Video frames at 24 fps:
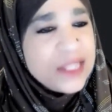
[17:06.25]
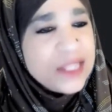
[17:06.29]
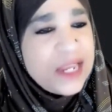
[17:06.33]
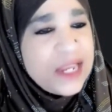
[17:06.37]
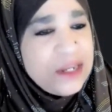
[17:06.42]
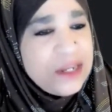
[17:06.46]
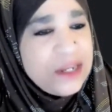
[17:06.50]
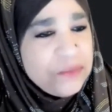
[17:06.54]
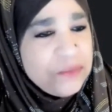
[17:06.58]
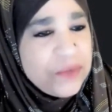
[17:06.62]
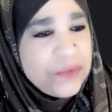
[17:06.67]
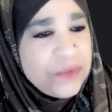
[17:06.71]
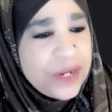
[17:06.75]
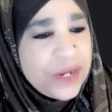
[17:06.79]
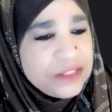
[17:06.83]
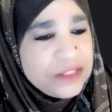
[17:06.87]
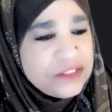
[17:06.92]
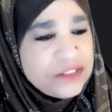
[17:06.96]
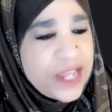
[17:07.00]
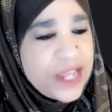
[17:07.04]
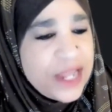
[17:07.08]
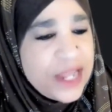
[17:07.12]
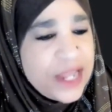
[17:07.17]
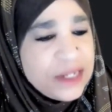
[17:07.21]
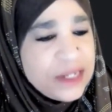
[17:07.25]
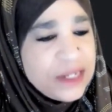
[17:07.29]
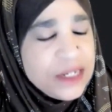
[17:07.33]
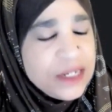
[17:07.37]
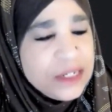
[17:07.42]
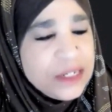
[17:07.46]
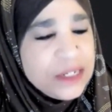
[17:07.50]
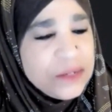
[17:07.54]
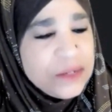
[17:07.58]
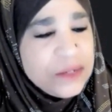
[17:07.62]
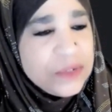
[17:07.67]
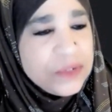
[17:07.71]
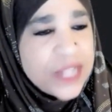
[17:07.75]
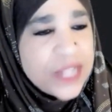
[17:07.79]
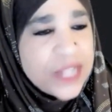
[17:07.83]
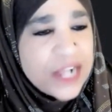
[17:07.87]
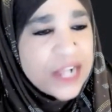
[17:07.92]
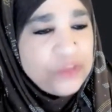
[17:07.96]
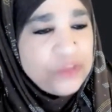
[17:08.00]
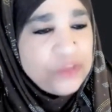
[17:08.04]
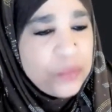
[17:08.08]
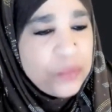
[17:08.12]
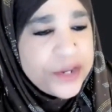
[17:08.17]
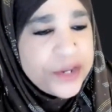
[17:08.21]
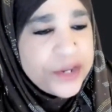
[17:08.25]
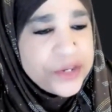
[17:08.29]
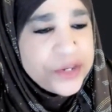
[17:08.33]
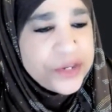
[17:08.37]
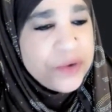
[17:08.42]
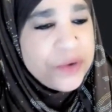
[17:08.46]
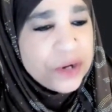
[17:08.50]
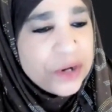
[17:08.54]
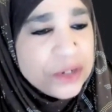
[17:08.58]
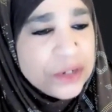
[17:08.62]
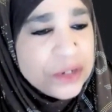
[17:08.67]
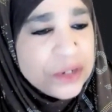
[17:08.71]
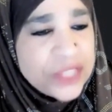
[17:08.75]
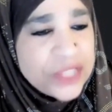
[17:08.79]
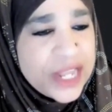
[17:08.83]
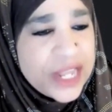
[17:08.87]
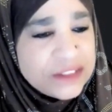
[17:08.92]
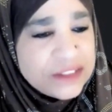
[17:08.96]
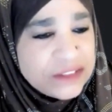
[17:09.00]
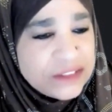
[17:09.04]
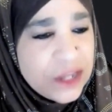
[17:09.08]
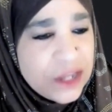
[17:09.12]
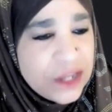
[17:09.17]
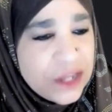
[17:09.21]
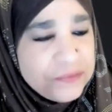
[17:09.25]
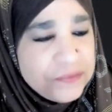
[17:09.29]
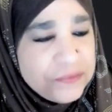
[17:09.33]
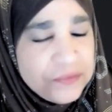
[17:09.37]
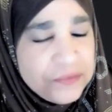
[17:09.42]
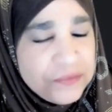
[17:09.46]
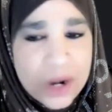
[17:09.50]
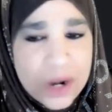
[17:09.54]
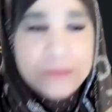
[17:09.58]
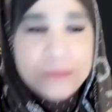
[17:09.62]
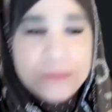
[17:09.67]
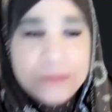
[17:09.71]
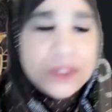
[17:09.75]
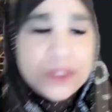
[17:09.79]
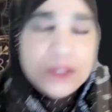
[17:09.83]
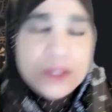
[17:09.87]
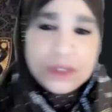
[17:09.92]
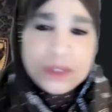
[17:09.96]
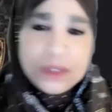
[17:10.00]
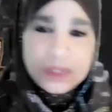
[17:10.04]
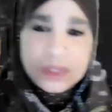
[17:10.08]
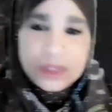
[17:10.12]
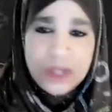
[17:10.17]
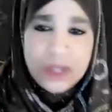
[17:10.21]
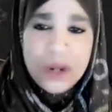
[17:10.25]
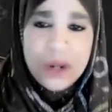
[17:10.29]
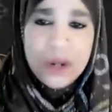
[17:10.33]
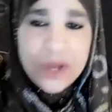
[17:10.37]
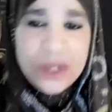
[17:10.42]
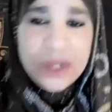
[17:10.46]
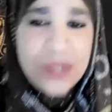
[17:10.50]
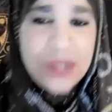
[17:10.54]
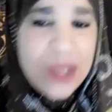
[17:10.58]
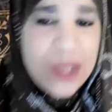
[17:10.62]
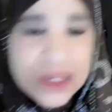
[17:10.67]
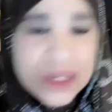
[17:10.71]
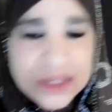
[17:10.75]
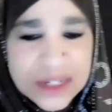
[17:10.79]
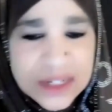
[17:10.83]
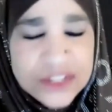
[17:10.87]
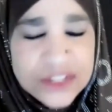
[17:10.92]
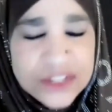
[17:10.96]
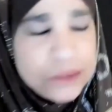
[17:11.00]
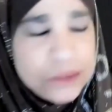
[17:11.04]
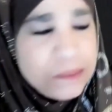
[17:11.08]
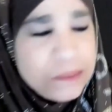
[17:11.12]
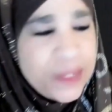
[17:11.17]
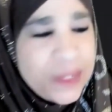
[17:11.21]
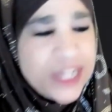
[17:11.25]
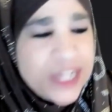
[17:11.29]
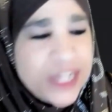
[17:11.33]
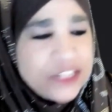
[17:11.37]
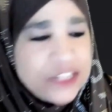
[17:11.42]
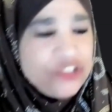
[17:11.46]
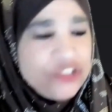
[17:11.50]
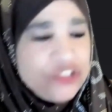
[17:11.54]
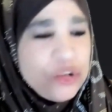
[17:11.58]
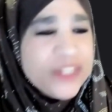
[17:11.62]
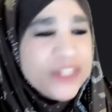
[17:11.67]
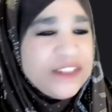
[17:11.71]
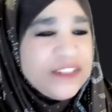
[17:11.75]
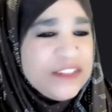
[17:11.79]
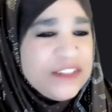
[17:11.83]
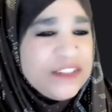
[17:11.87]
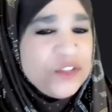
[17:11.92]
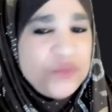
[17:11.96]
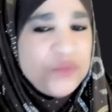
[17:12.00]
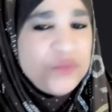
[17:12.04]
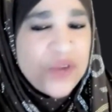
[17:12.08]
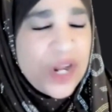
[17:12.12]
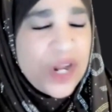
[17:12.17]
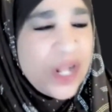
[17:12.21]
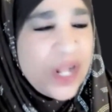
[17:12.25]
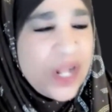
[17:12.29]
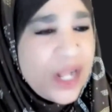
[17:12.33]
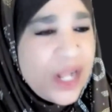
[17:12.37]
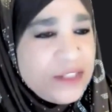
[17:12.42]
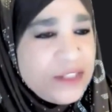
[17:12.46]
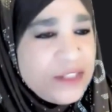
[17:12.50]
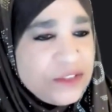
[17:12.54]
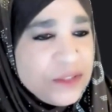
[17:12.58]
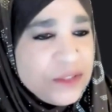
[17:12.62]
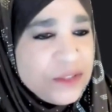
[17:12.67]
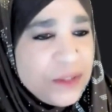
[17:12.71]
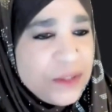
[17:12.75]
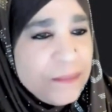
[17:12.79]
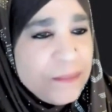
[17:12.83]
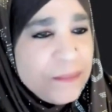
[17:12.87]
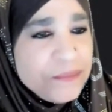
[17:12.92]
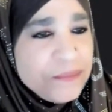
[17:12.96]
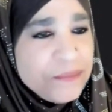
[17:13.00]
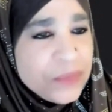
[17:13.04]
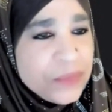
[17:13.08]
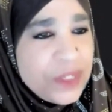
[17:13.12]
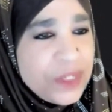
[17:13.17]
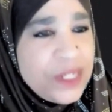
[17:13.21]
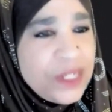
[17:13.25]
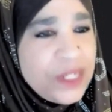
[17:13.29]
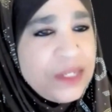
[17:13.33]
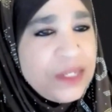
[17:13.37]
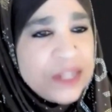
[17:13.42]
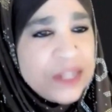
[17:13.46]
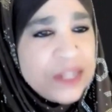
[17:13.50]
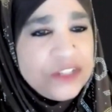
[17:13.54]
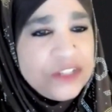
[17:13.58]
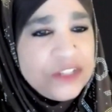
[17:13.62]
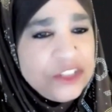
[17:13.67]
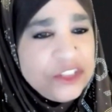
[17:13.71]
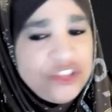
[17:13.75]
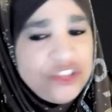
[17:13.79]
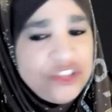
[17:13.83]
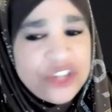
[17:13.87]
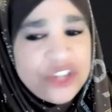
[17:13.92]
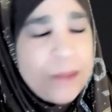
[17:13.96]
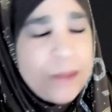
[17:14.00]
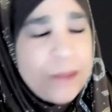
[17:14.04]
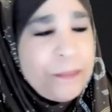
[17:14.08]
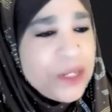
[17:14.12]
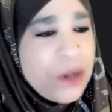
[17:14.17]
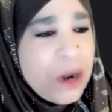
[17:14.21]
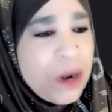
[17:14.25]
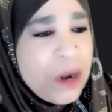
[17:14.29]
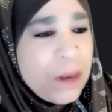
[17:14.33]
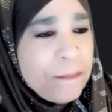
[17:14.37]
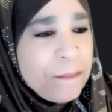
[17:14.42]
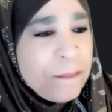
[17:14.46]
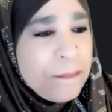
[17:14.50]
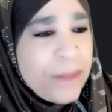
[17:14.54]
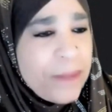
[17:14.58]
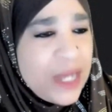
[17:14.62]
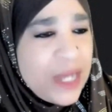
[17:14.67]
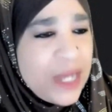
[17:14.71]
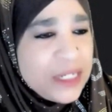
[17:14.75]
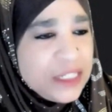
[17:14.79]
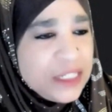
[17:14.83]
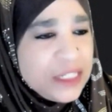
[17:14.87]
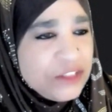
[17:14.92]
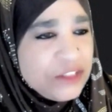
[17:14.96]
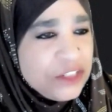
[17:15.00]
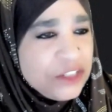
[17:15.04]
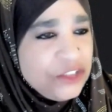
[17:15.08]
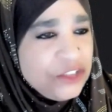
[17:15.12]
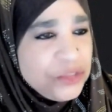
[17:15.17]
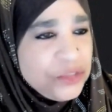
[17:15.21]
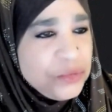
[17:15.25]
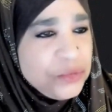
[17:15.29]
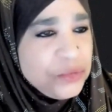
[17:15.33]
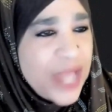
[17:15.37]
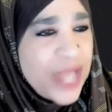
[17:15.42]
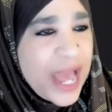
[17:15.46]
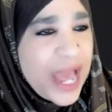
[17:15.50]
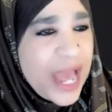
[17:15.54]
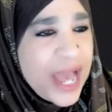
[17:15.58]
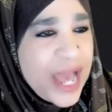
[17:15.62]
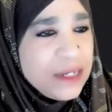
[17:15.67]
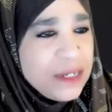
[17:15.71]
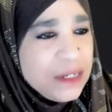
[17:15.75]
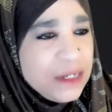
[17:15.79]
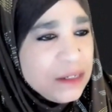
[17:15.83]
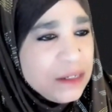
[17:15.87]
They're the ones that's where you heard that stuff from. You know, Allah doesn't make choices for us. He doesn't jump in our bodies and do that.